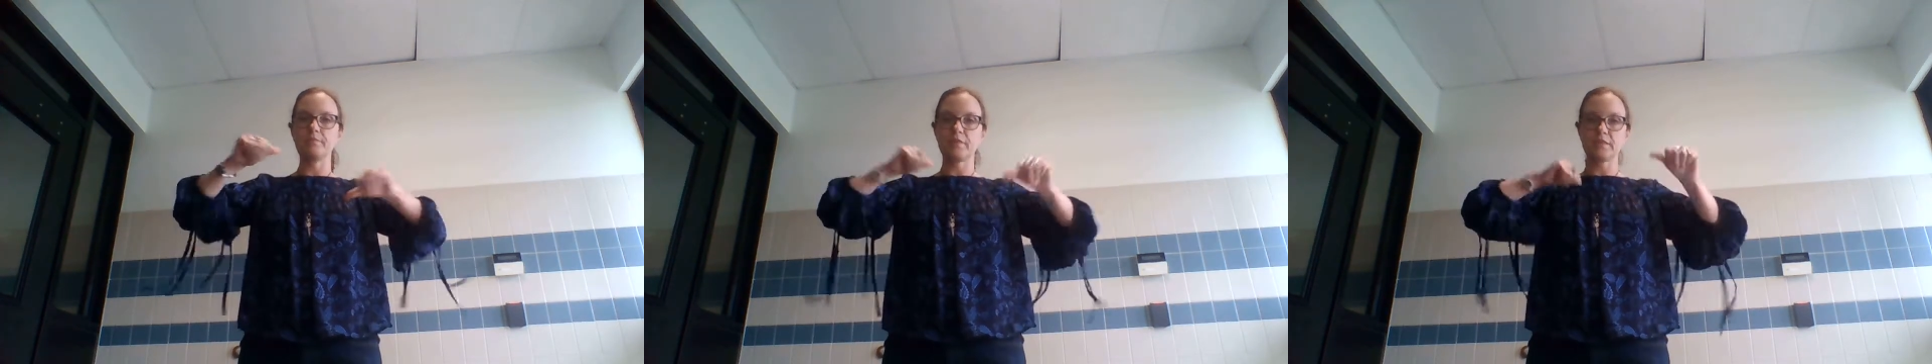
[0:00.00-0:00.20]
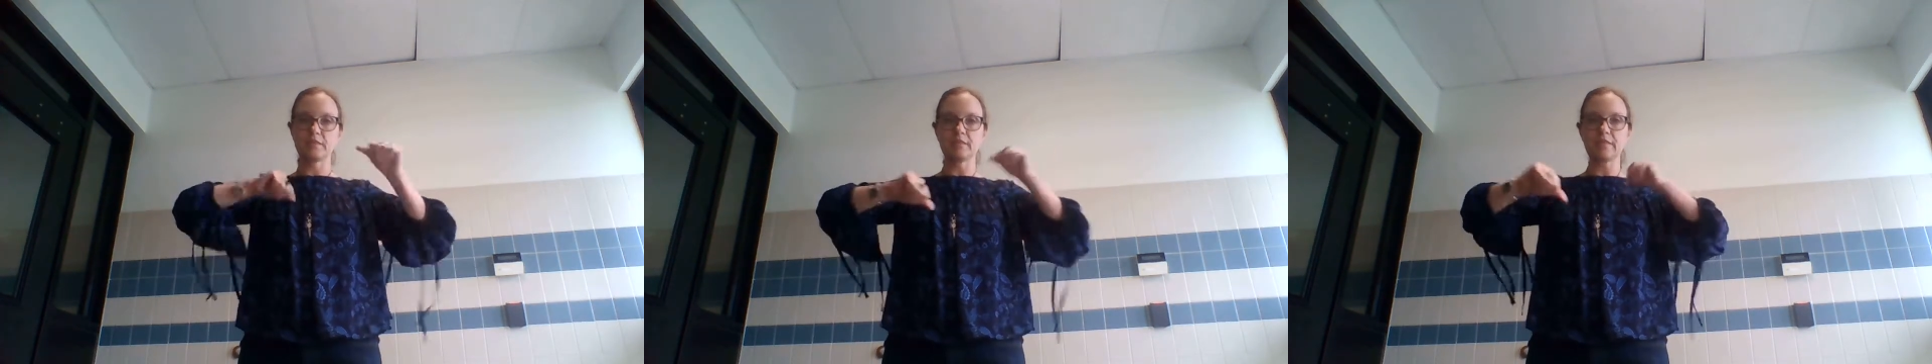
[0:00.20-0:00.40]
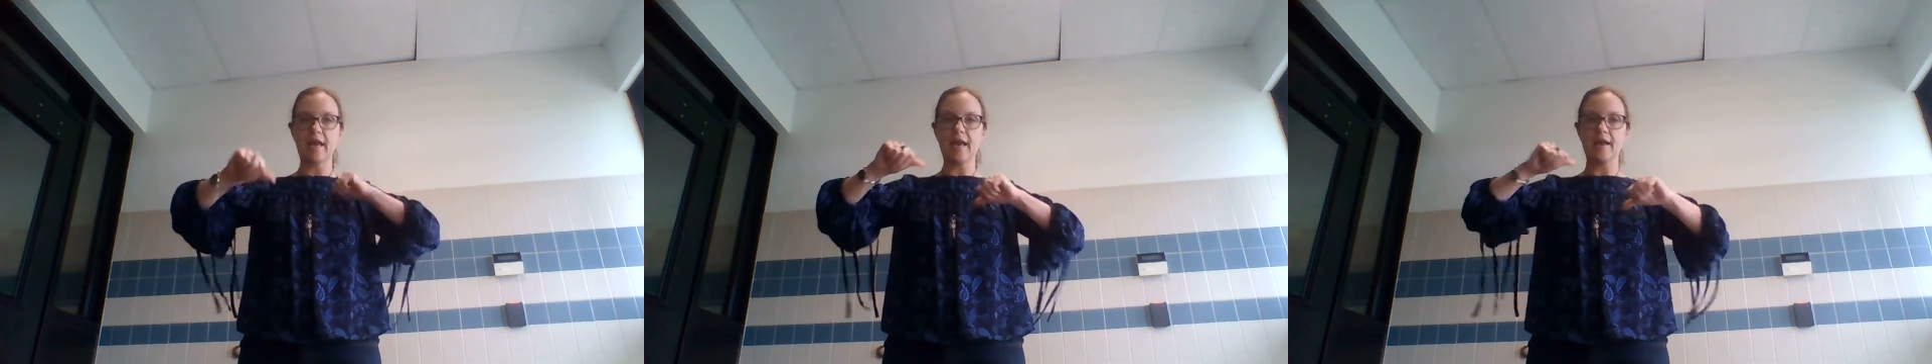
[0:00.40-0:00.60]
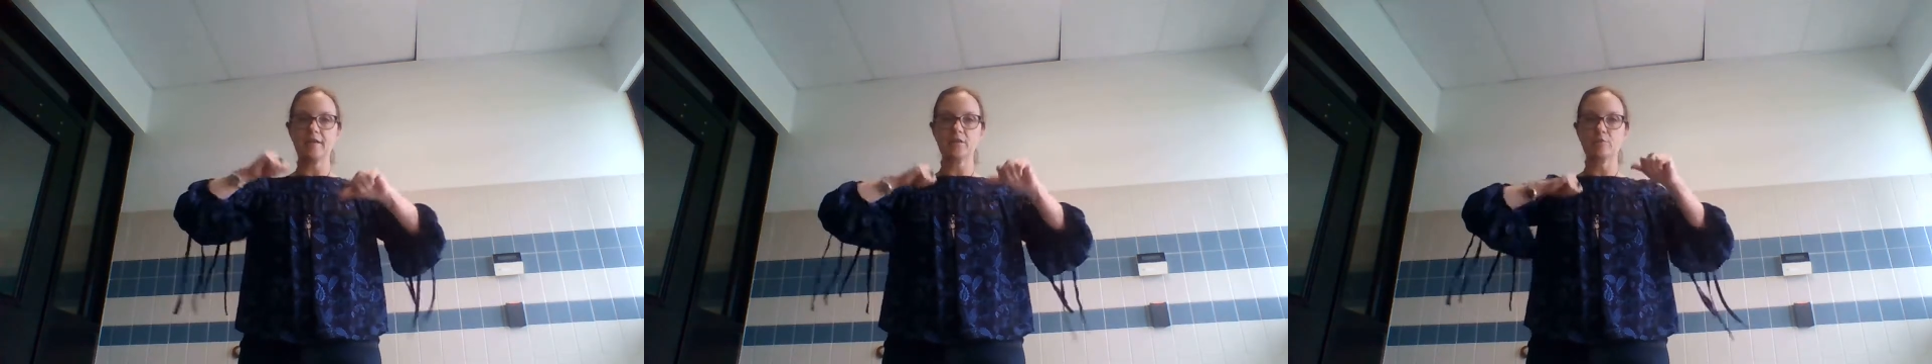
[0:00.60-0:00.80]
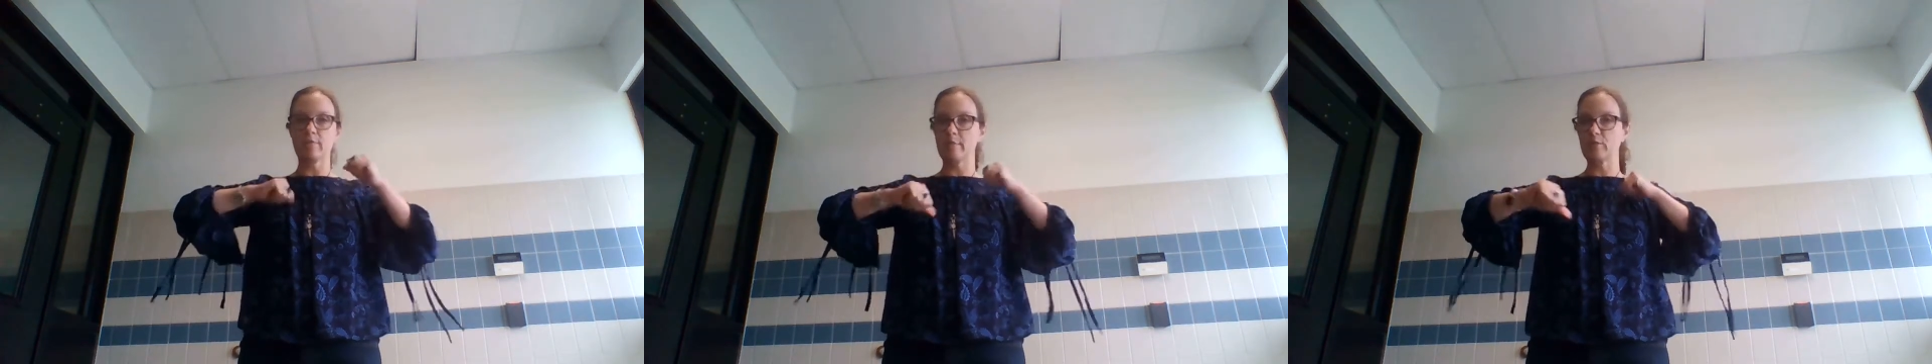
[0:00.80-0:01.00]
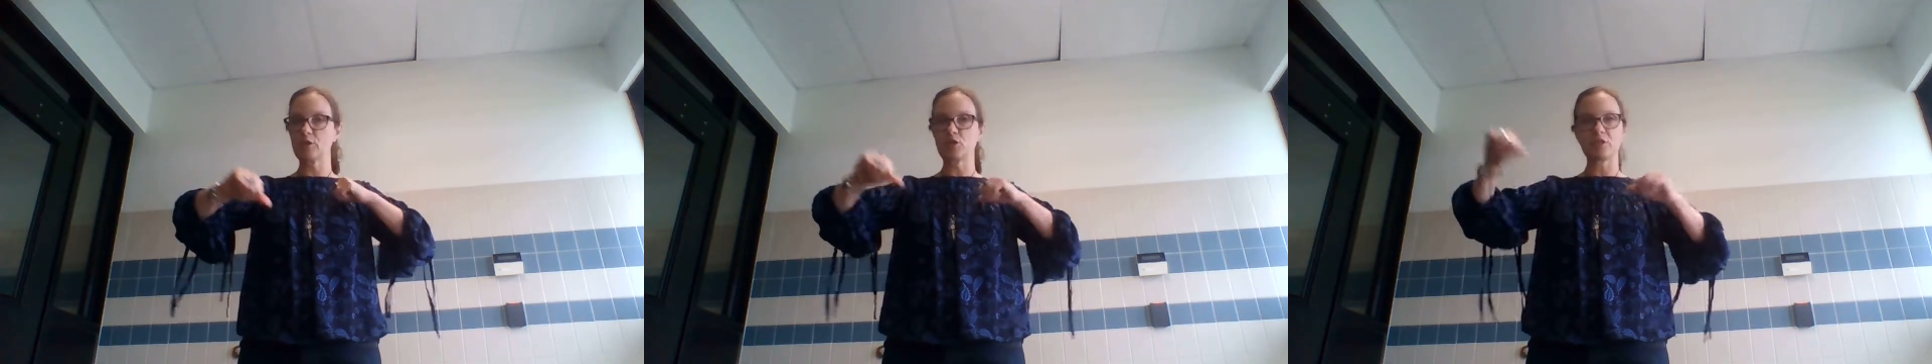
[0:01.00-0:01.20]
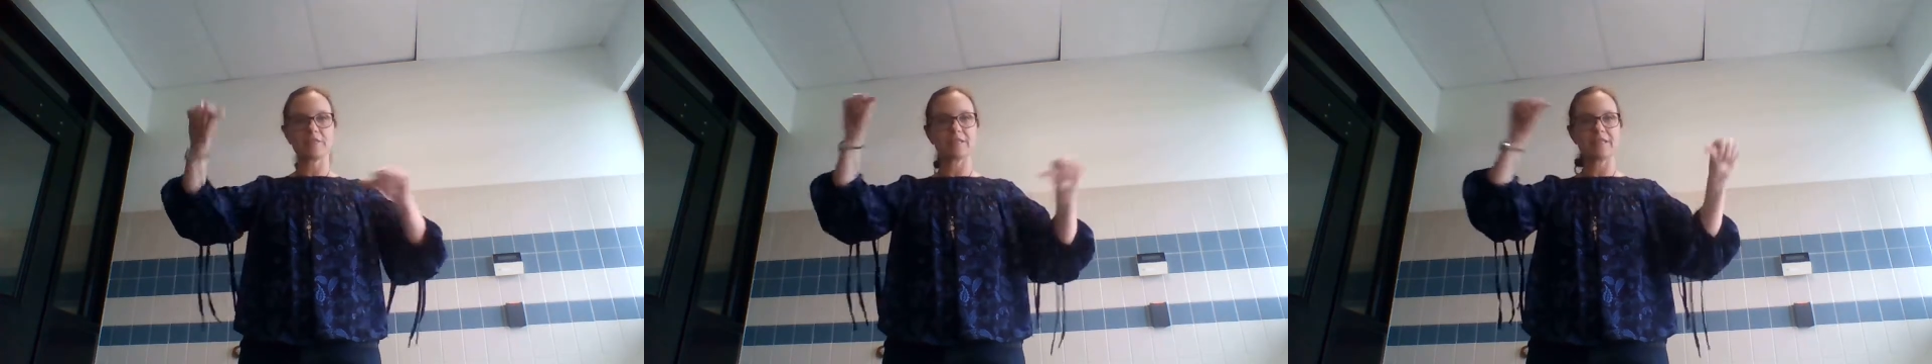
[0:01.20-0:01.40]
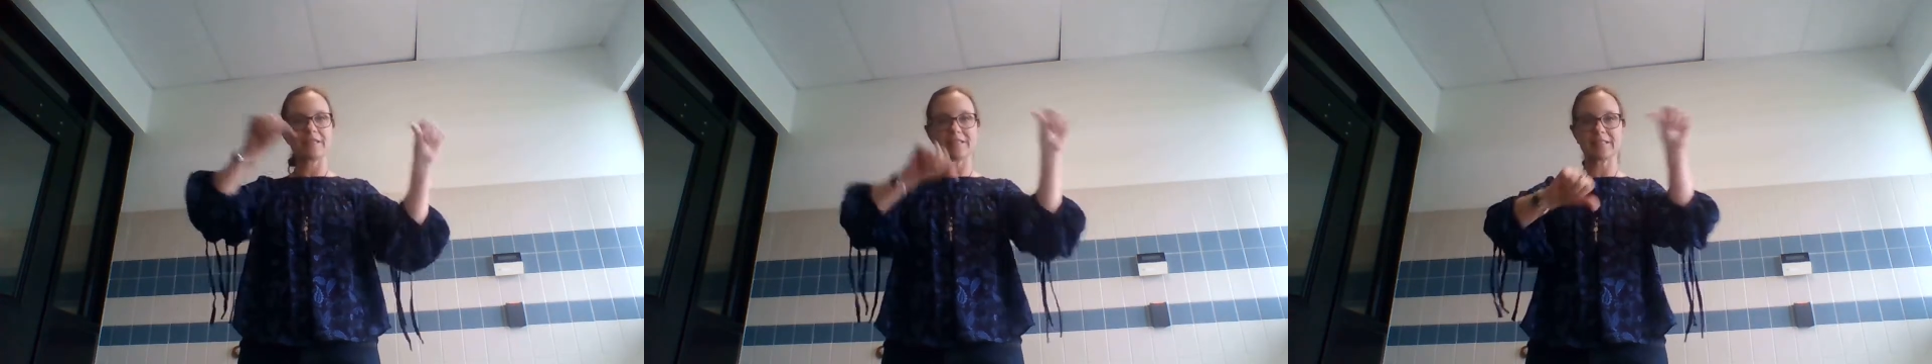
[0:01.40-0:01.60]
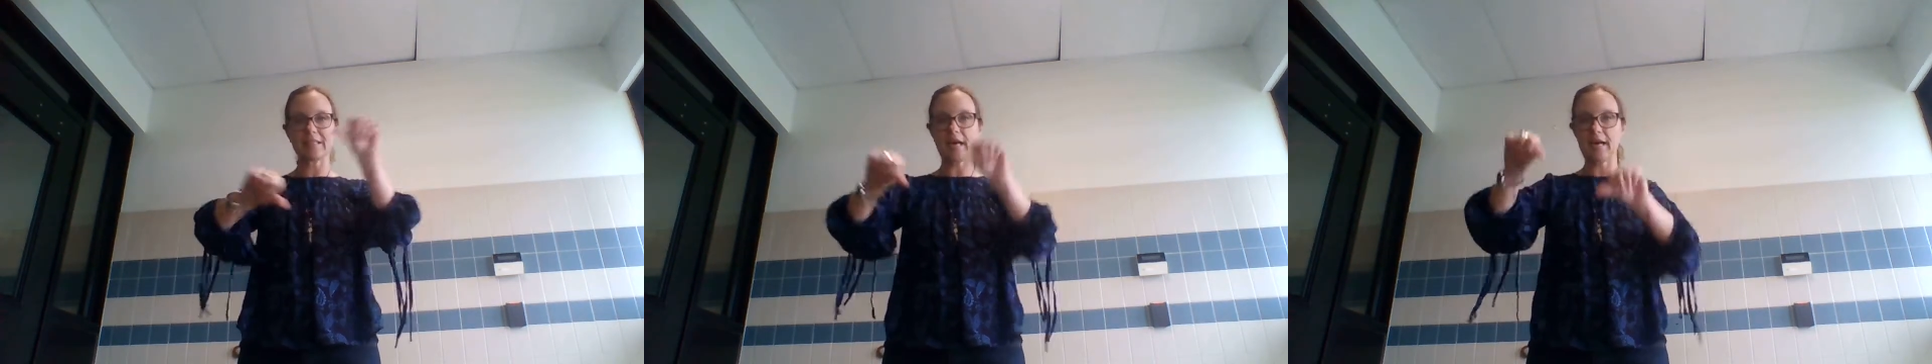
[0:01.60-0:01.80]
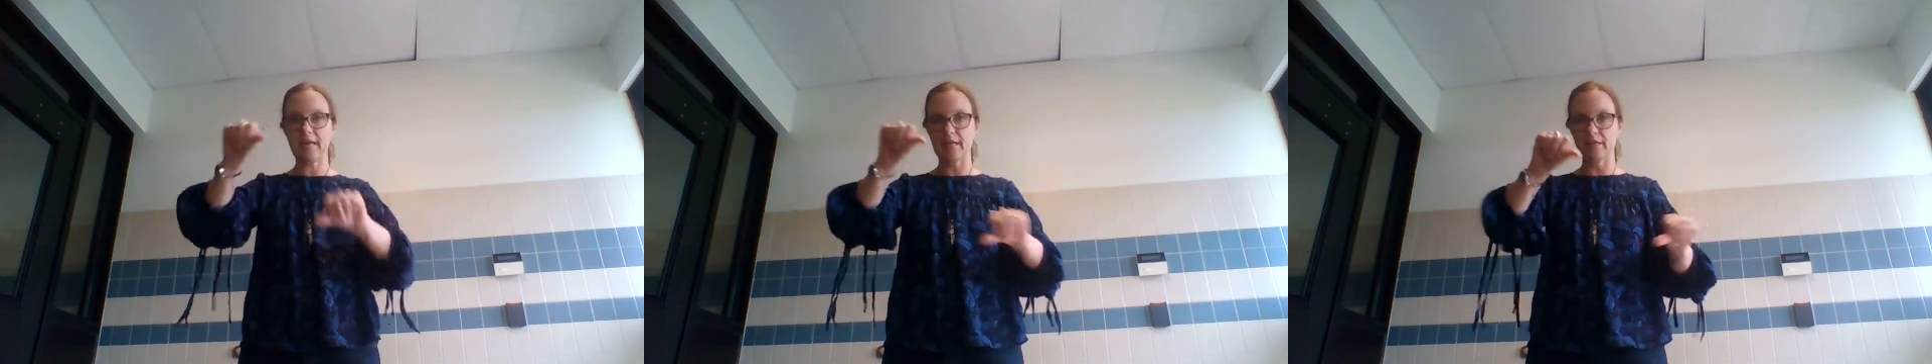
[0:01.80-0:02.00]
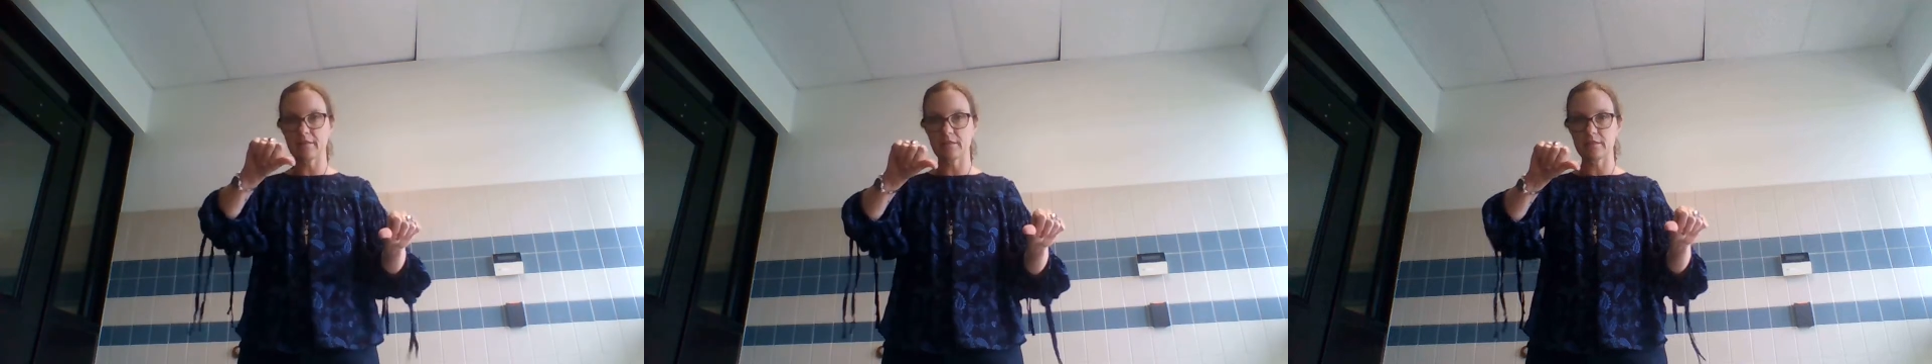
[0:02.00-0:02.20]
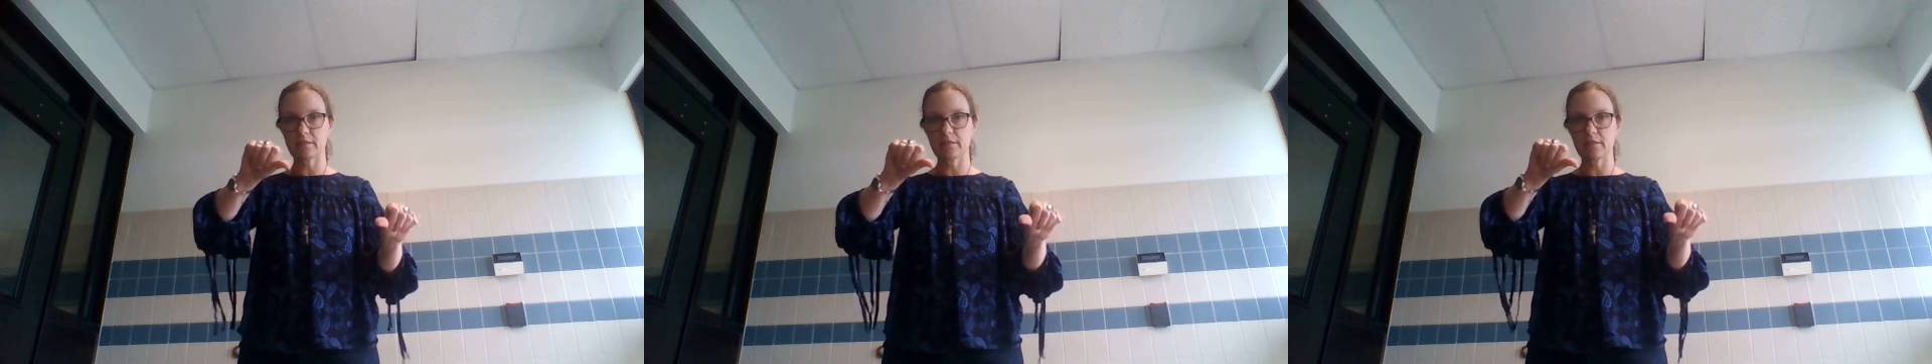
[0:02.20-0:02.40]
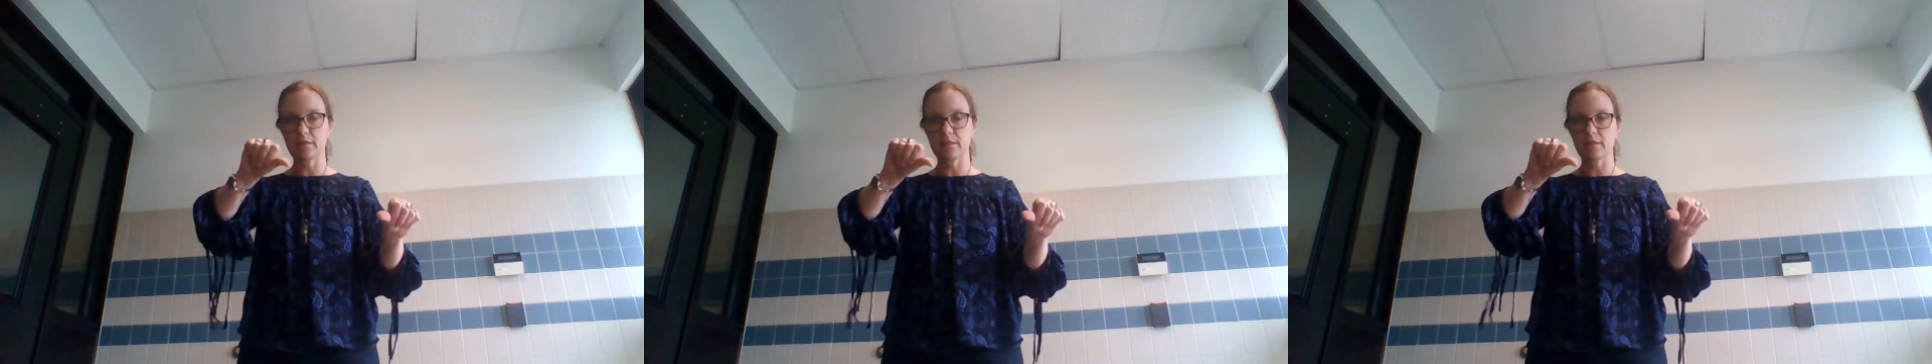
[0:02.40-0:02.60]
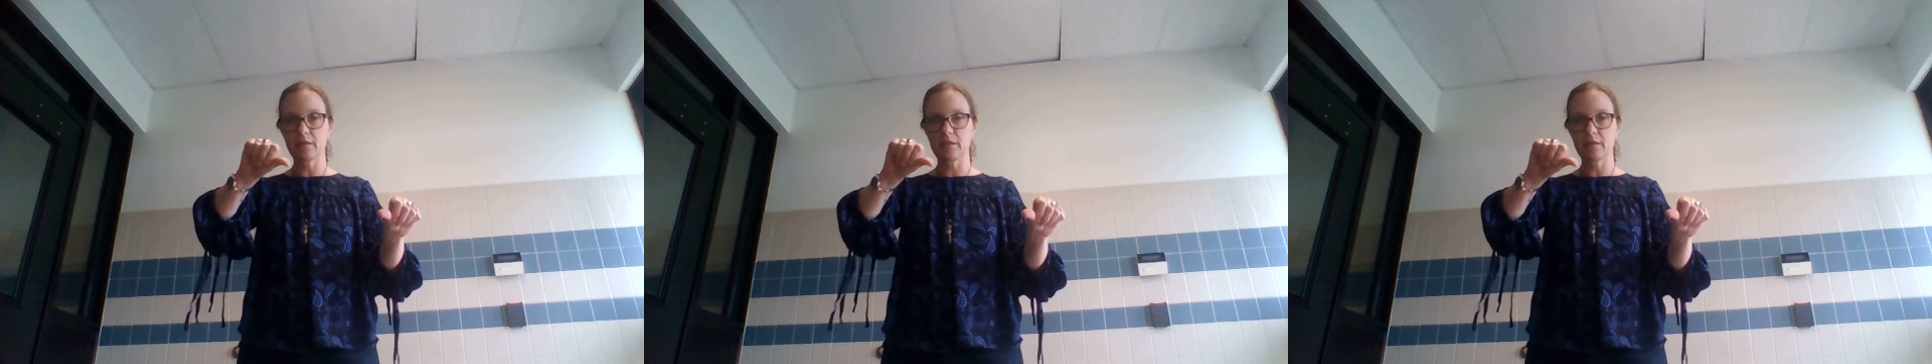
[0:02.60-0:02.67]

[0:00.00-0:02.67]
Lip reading: This is act. Remember, just like science,